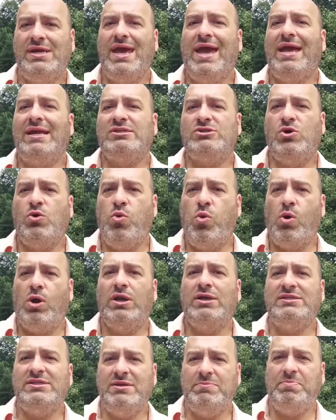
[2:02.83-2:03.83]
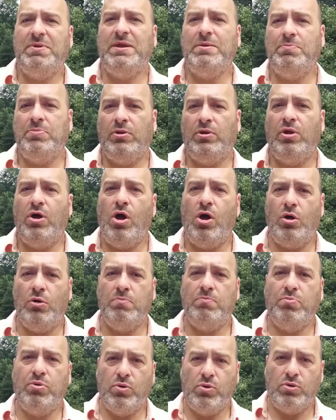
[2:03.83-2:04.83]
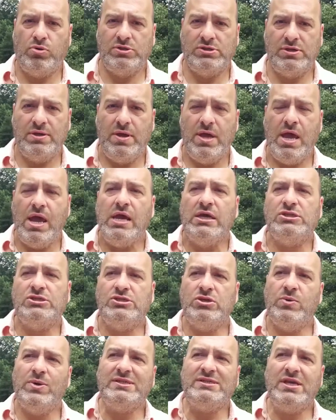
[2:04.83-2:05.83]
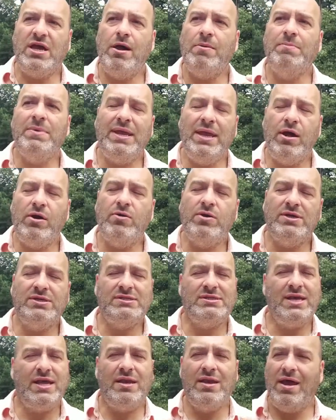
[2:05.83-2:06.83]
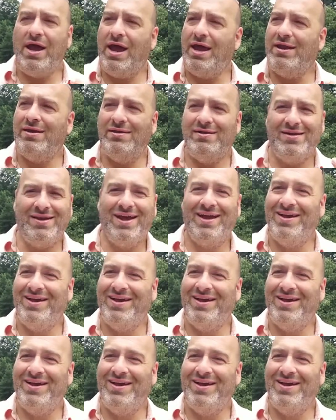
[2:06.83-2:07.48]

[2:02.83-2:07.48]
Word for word: get quality people on board. So as company owners, and, and